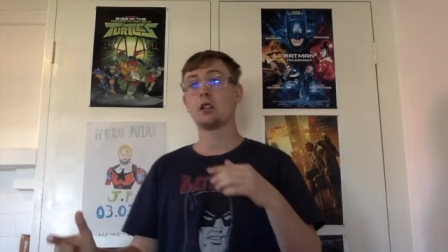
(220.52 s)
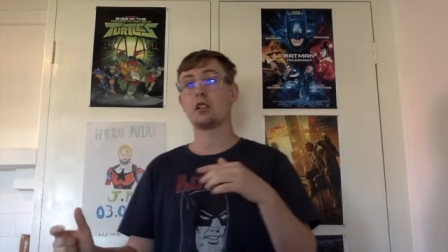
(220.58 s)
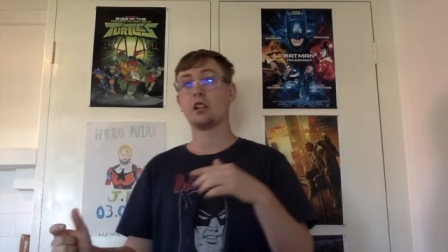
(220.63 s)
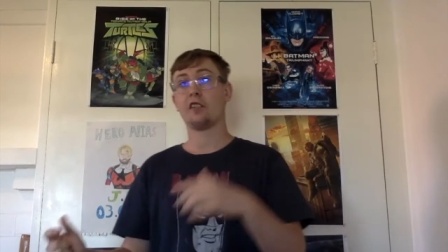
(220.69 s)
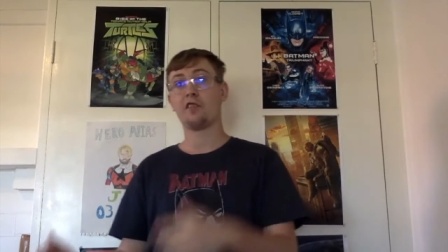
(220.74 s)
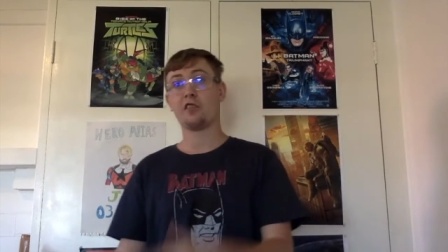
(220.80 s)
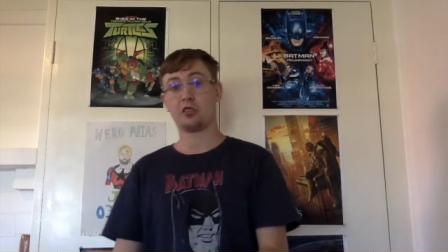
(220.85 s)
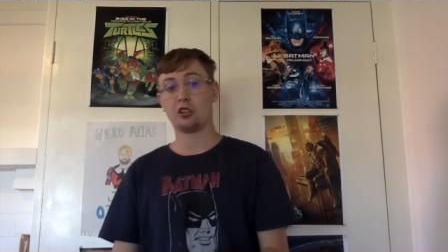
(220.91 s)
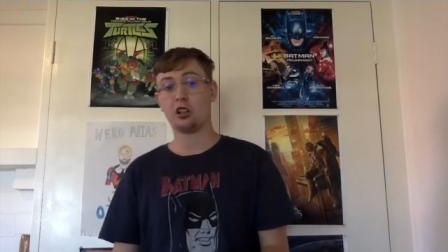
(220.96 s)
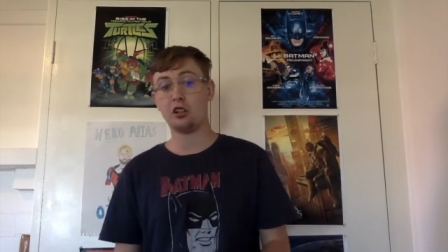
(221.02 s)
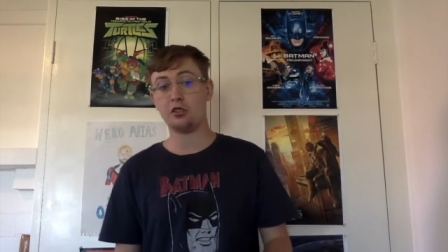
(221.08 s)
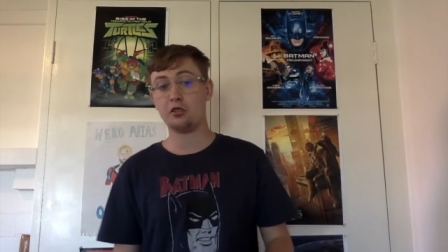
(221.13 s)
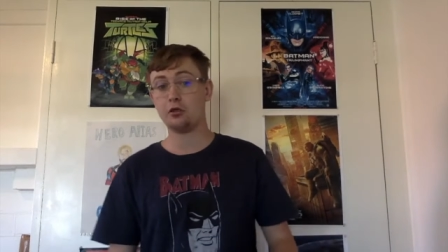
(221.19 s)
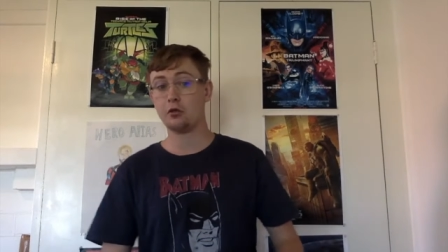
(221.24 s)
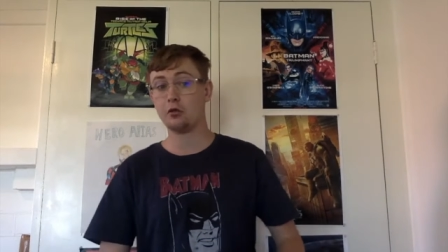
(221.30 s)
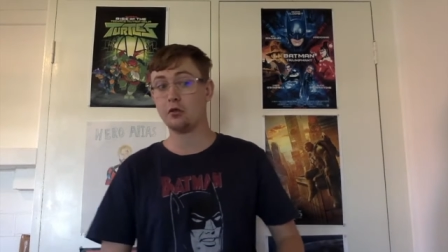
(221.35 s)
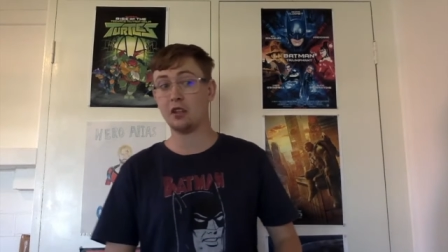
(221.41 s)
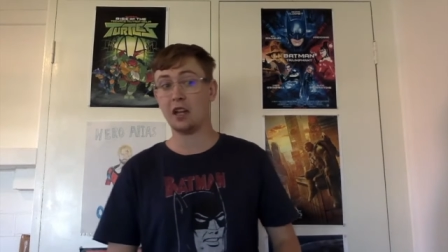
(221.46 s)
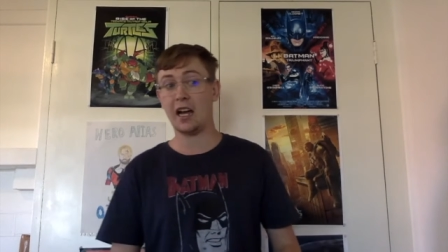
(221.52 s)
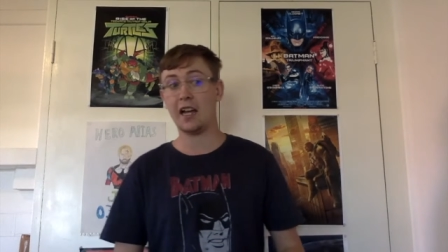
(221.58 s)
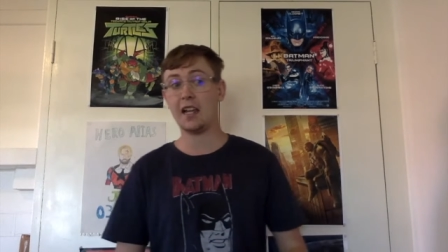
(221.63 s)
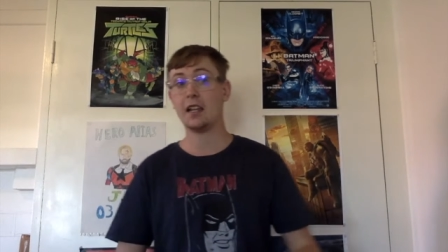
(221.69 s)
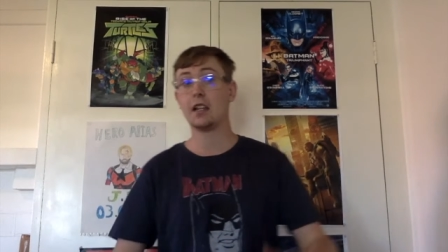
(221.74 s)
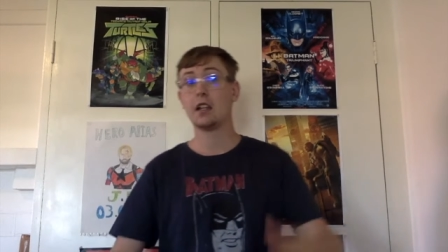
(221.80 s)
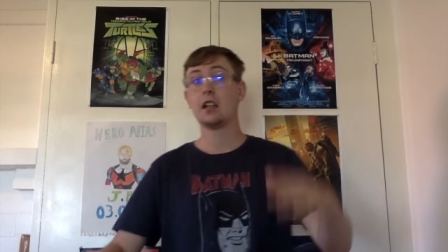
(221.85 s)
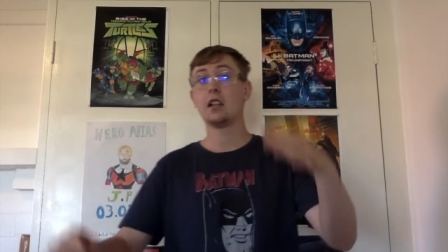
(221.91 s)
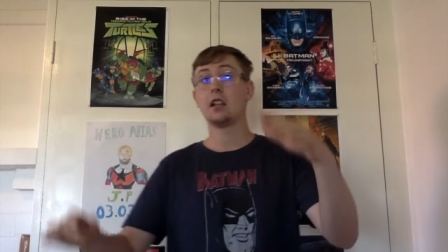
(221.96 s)
So if you're going to do
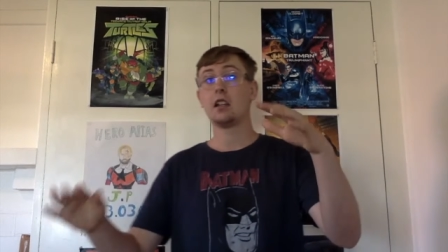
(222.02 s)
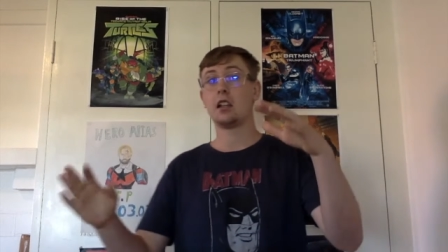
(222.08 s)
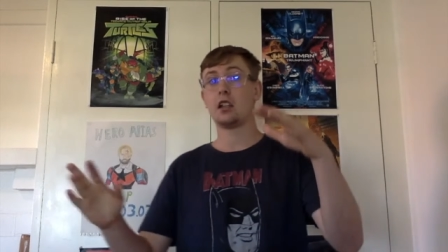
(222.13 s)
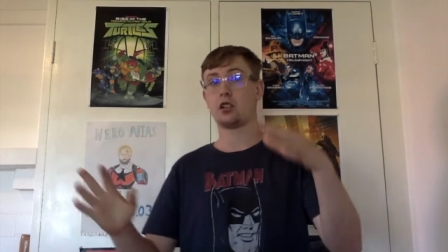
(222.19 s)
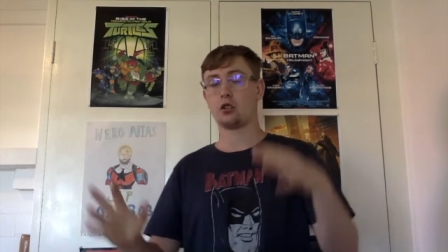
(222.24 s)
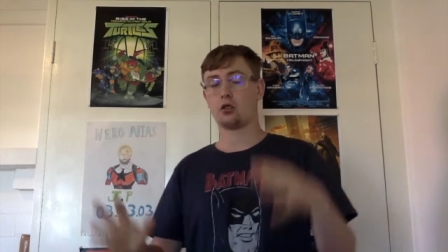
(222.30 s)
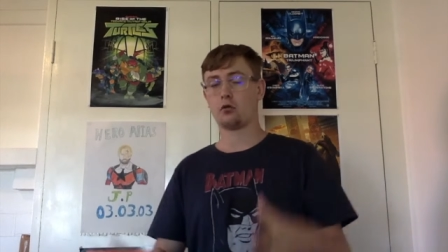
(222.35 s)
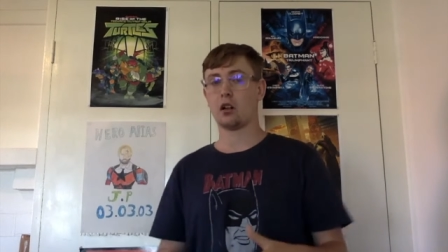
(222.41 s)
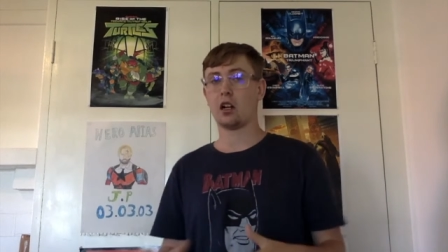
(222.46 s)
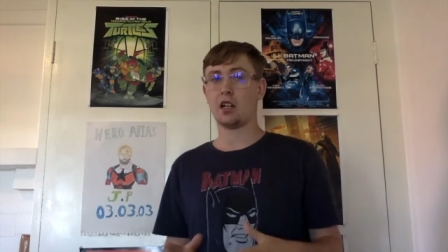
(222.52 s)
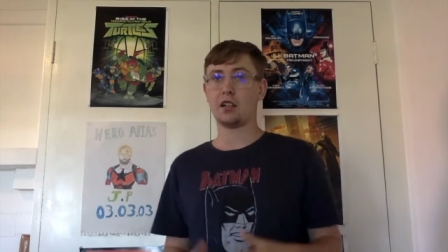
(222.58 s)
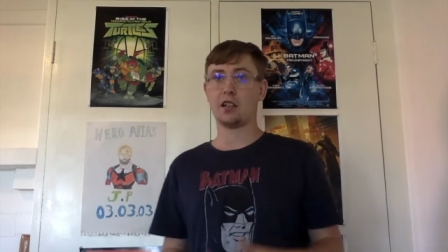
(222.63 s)
that, it's a great